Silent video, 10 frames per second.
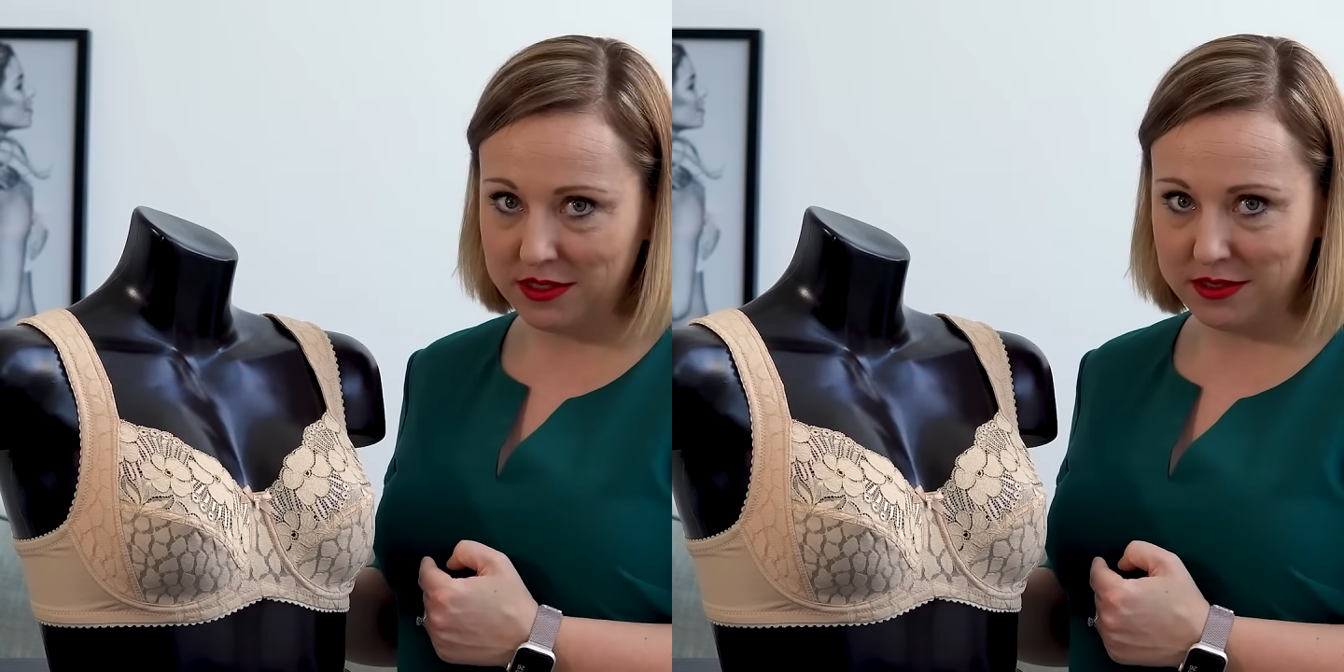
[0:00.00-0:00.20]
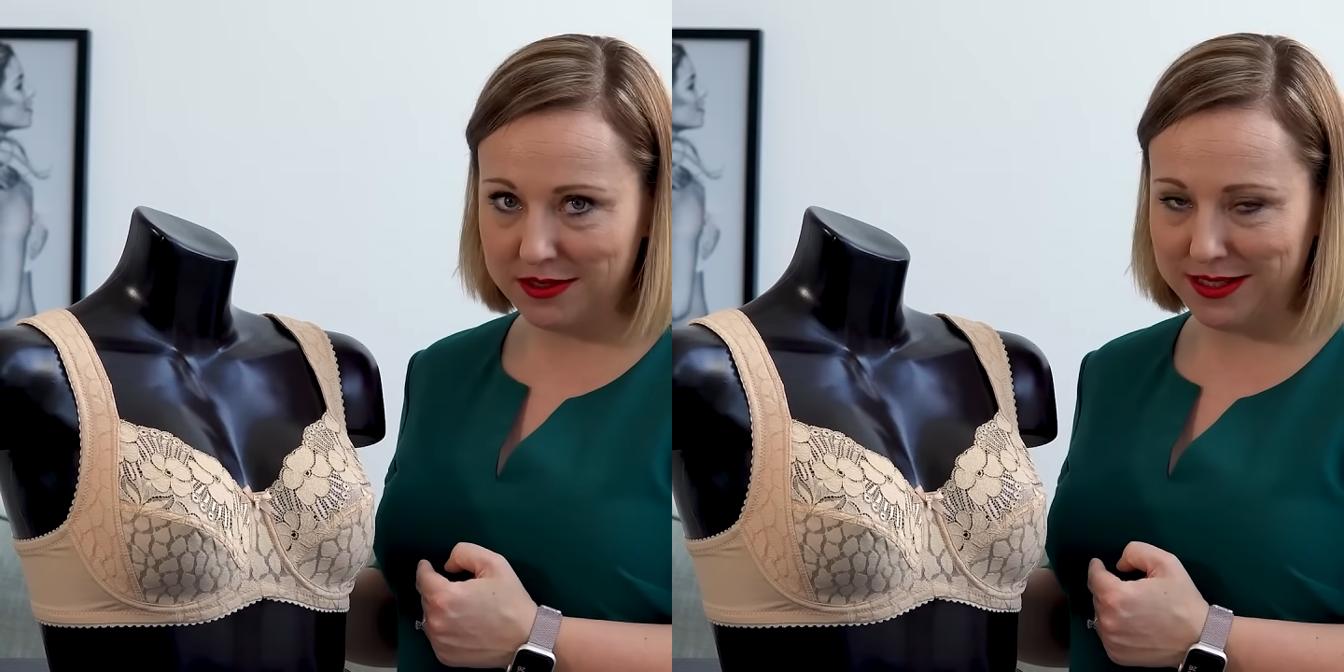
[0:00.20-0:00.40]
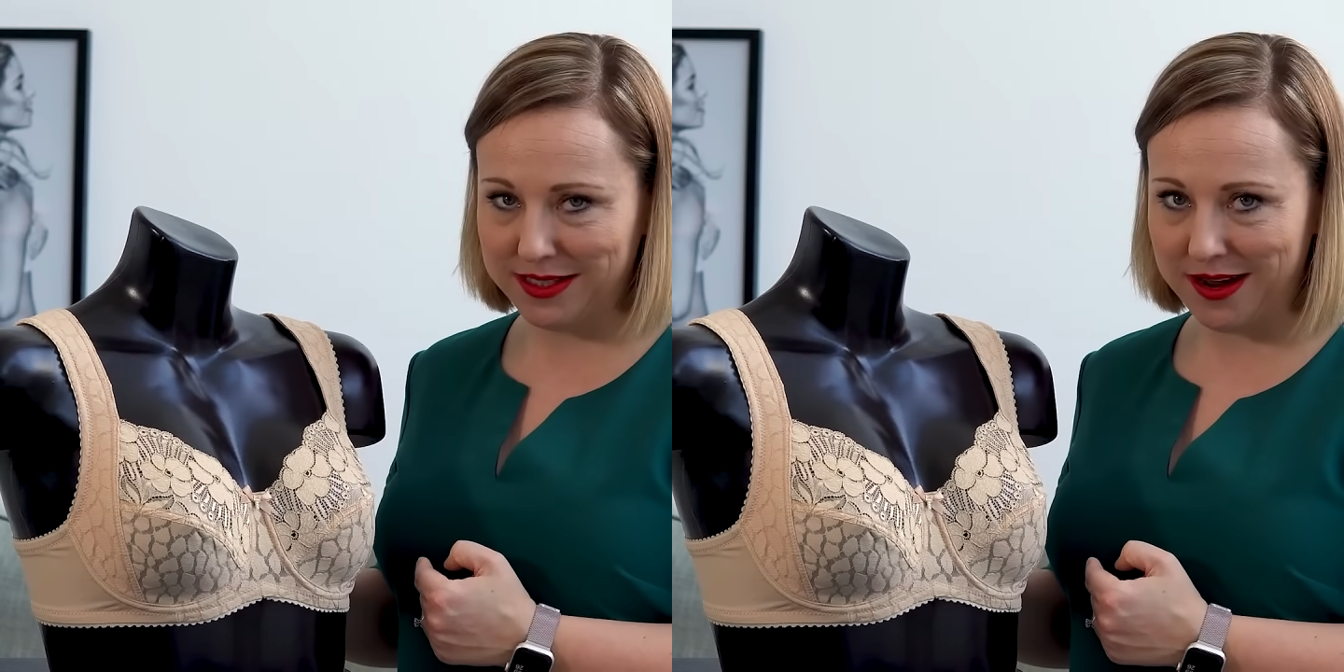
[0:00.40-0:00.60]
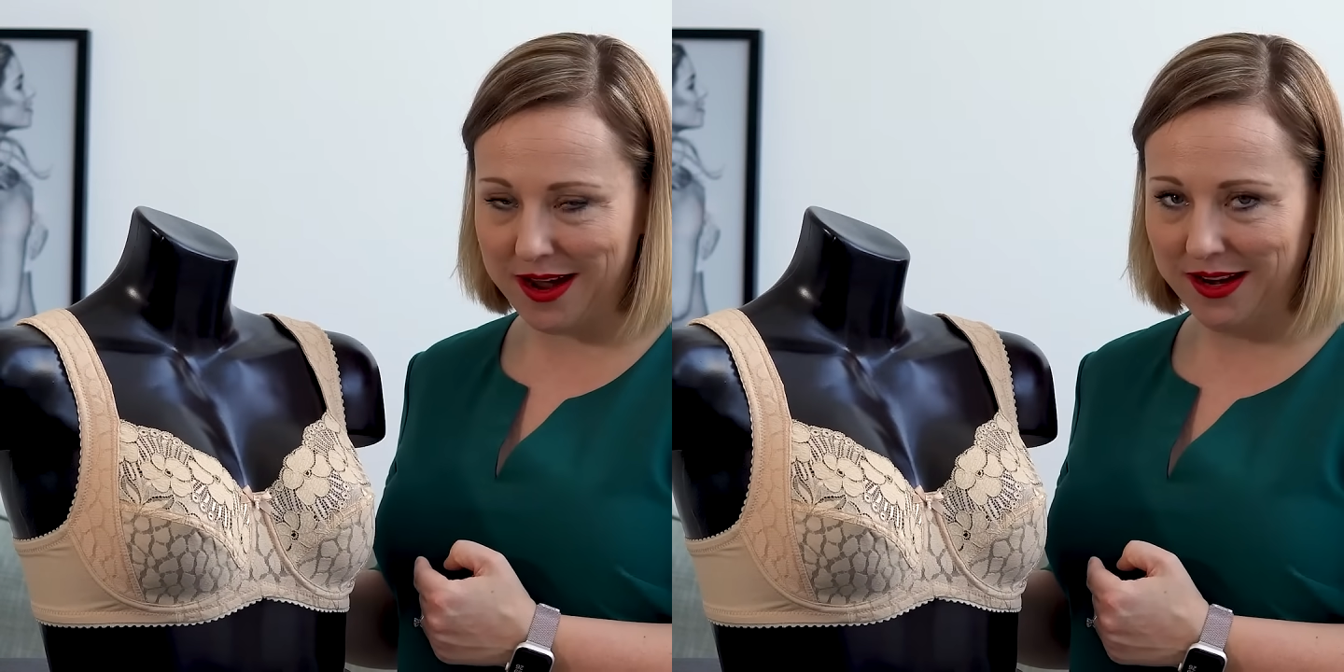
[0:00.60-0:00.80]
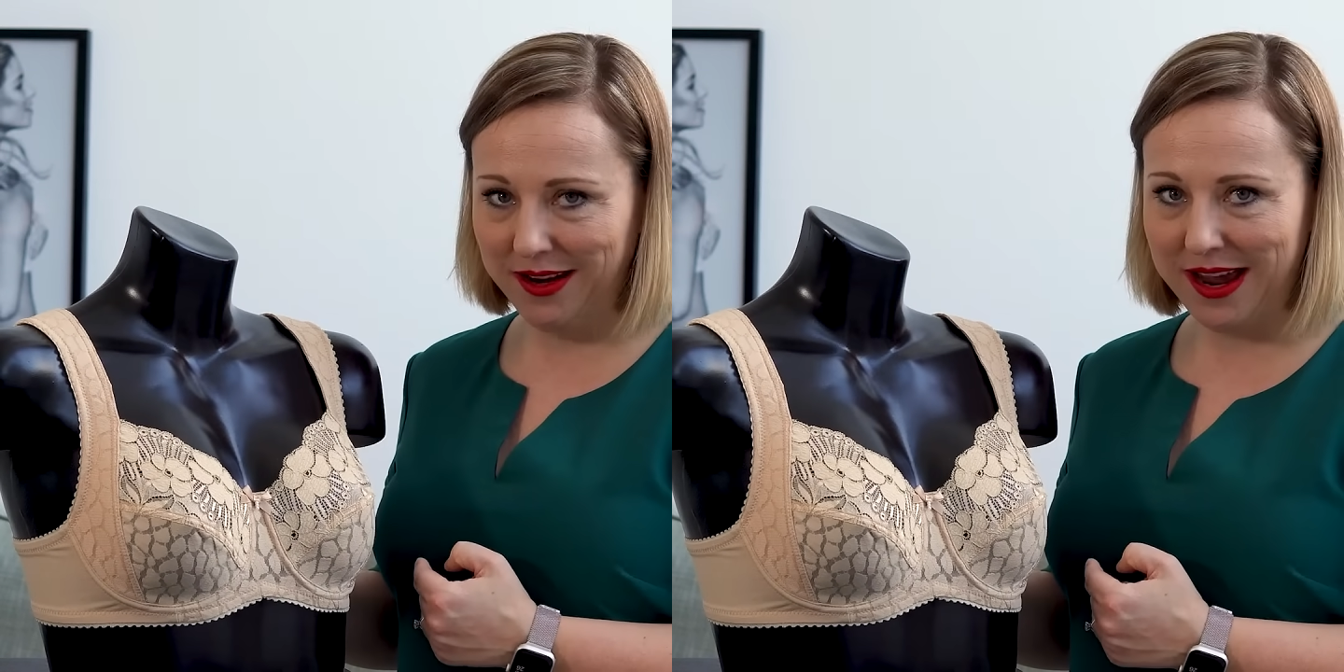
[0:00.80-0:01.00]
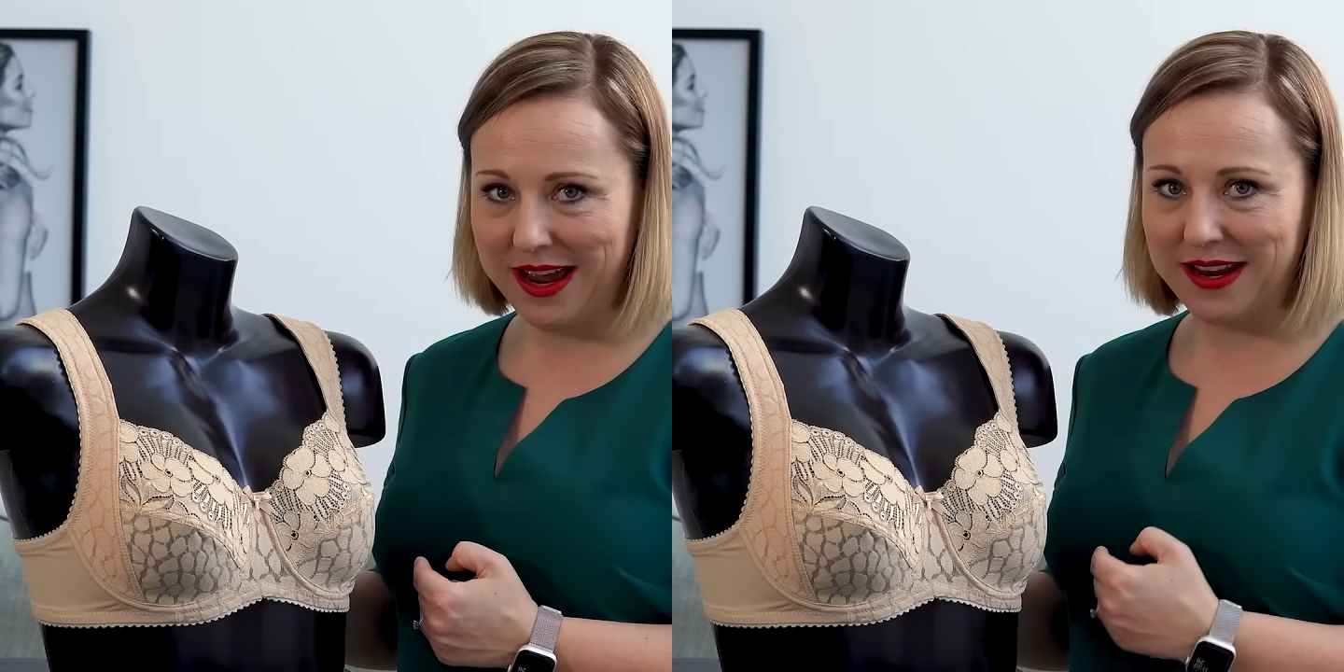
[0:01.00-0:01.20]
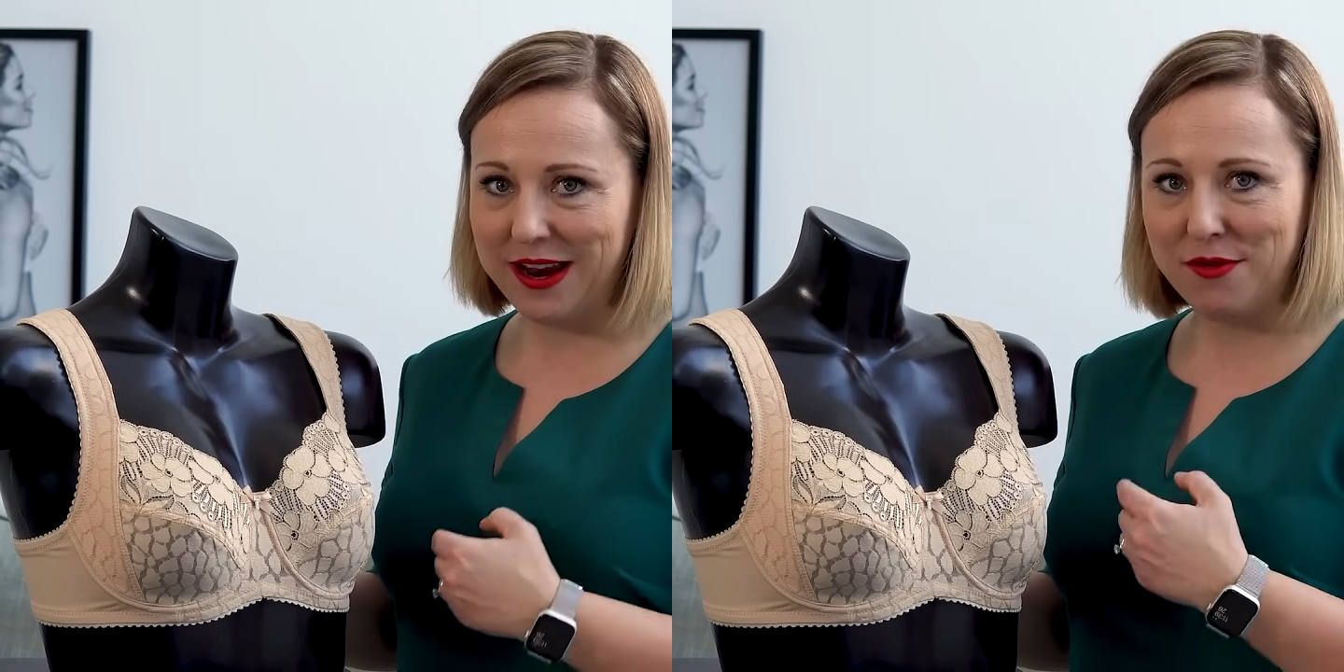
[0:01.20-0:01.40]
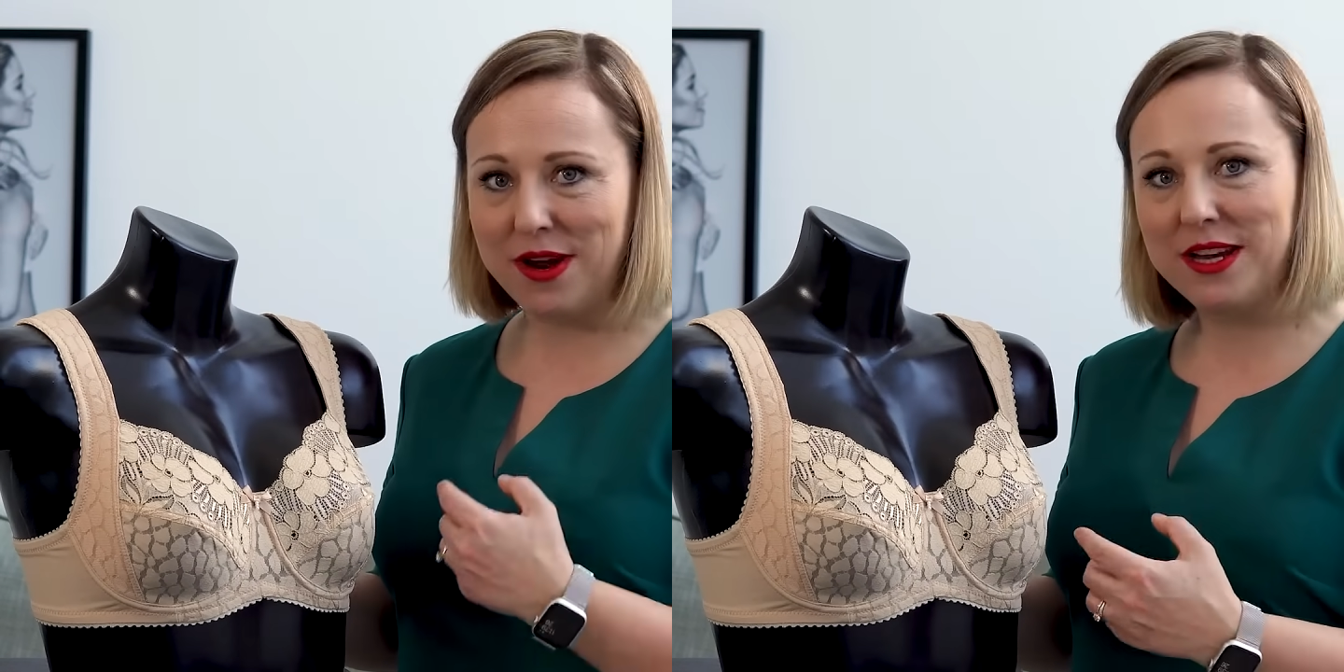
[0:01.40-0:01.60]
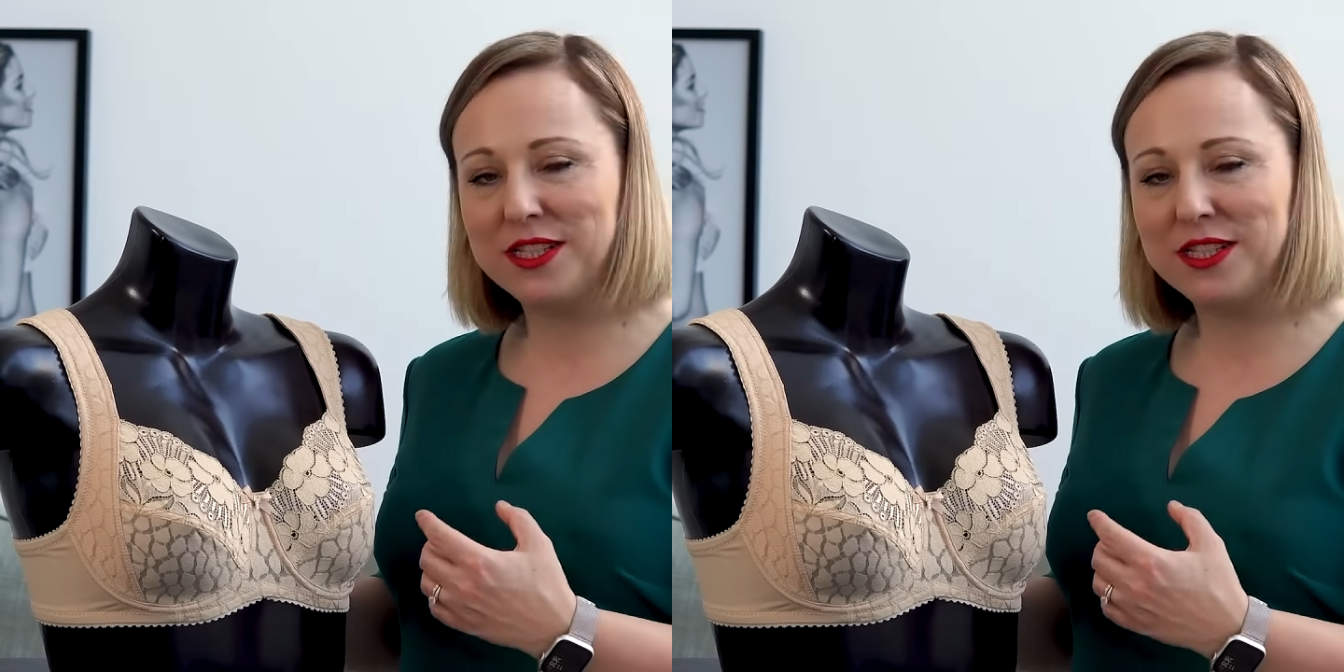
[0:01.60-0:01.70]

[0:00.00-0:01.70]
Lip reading: this style, and a raised